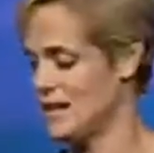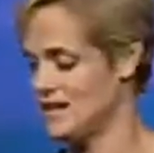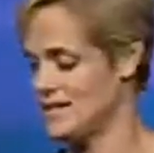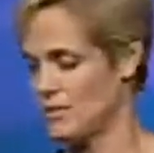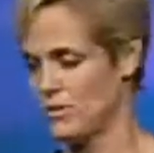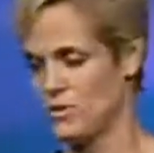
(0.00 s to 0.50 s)
And I
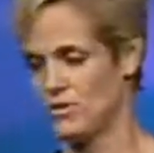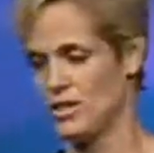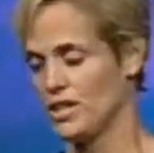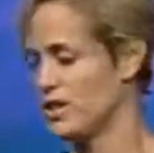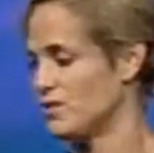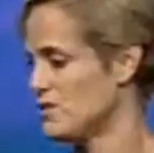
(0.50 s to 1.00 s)
said, well,
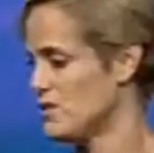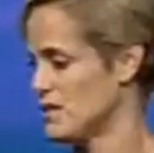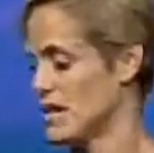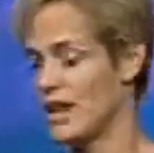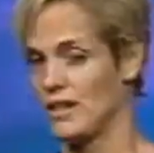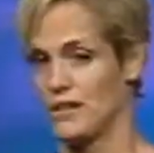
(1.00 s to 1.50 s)
you
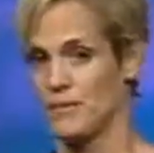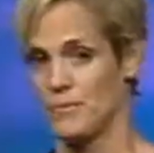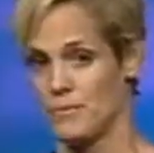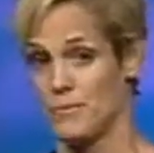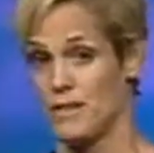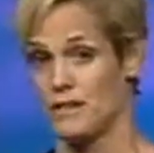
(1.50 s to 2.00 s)
said I can
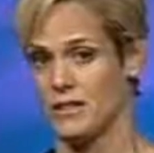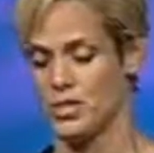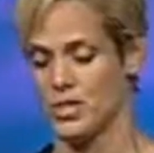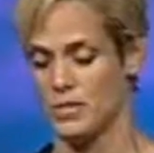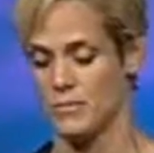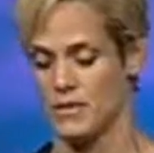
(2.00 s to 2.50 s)
be in the
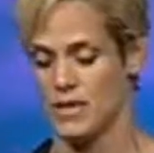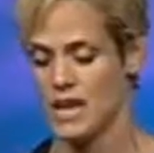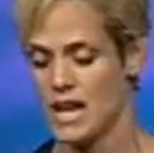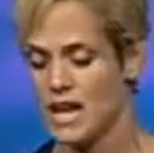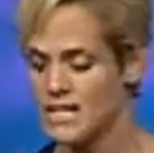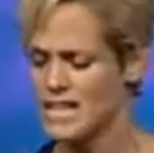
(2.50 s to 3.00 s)
gym. And
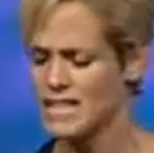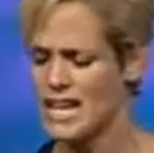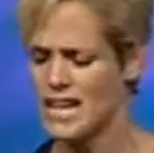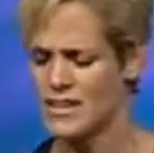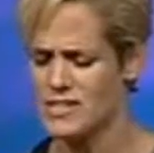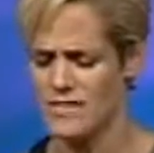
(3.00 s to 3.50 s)
he's like,
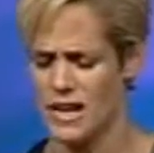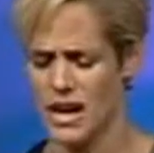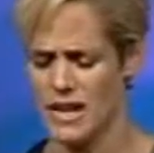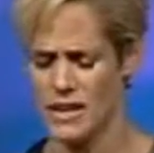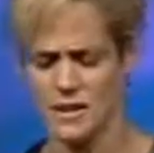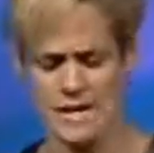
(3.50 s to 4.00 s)
yeah, that's
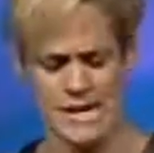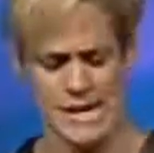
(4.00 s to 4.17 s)
fine. And